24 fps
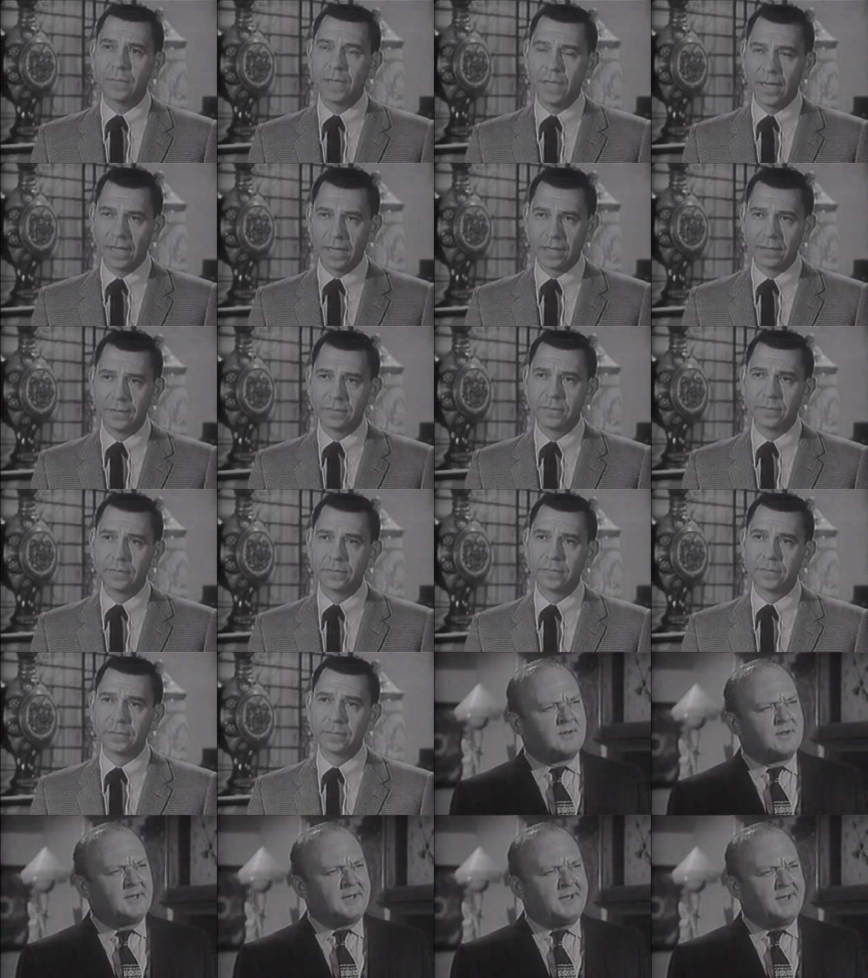Yeah.
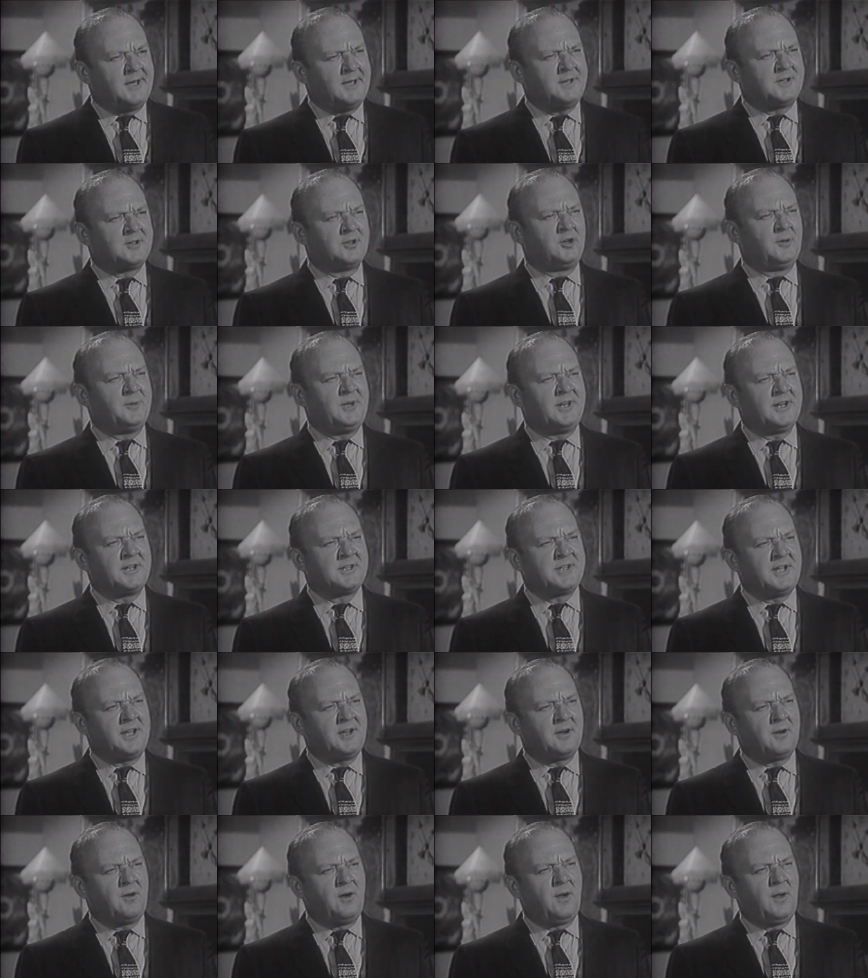He told me to
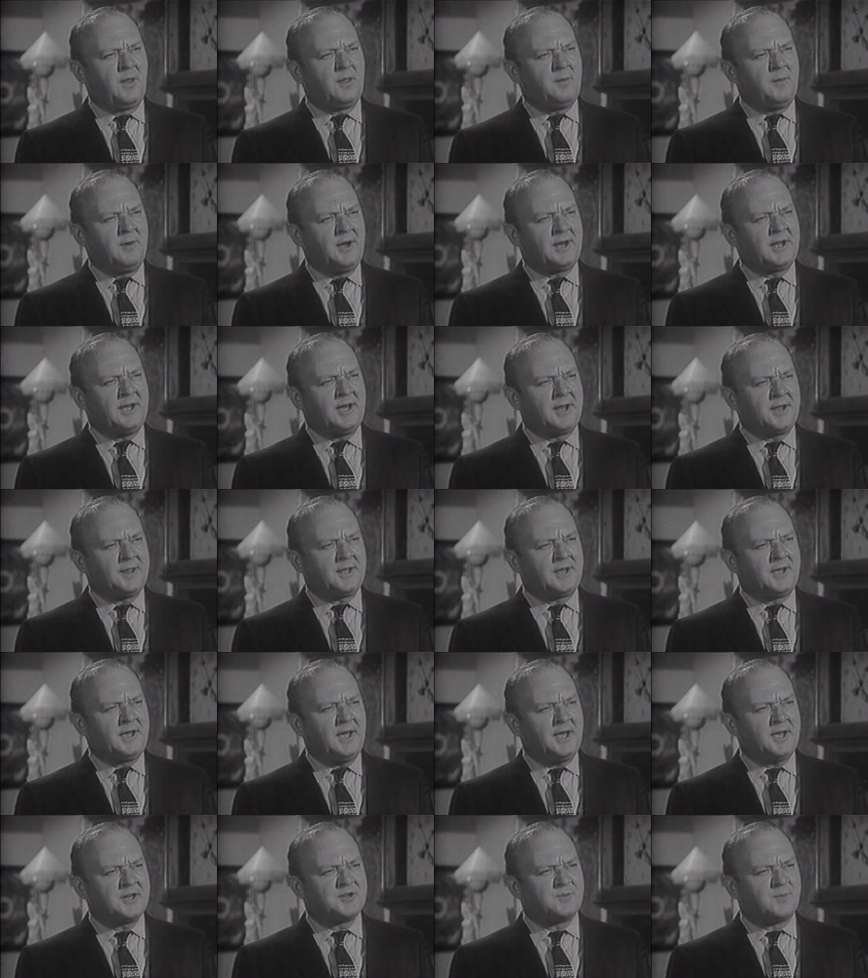take all the money out of the
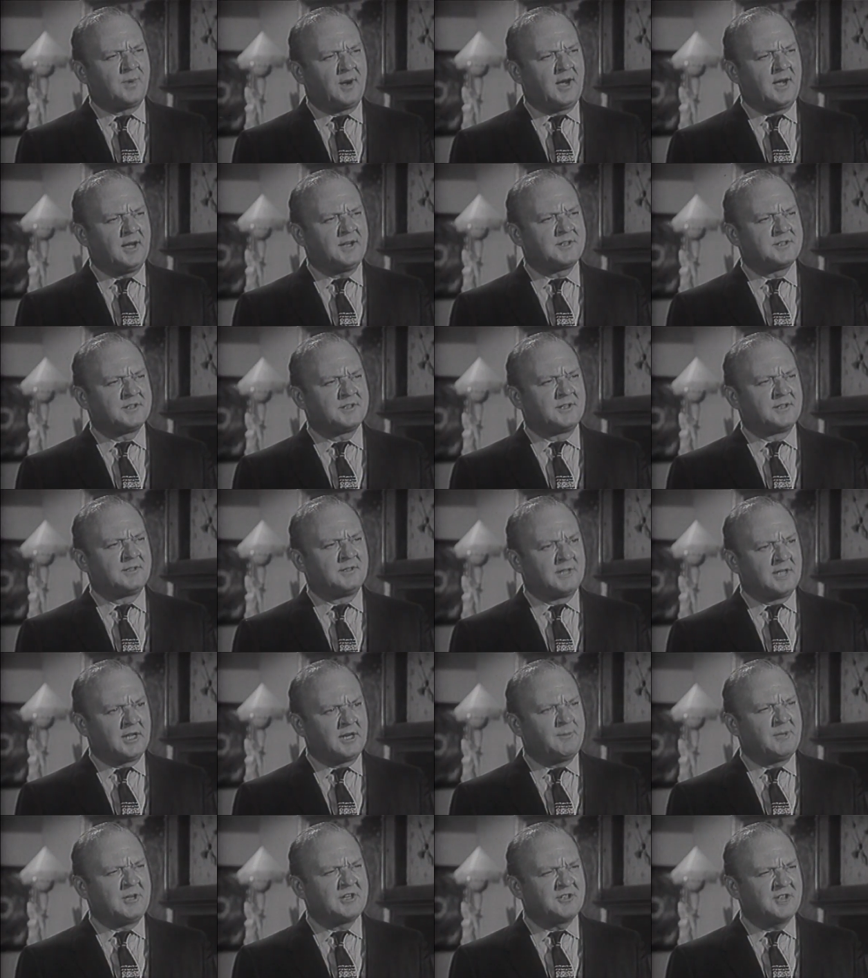cash box and
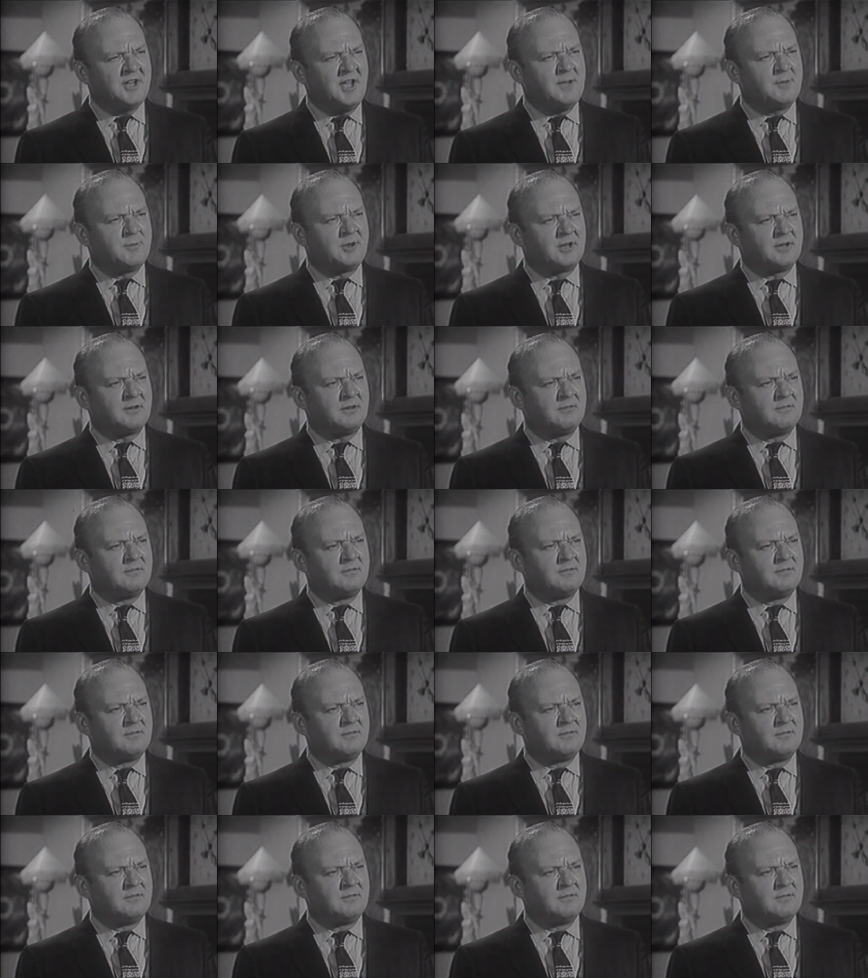let him examine it.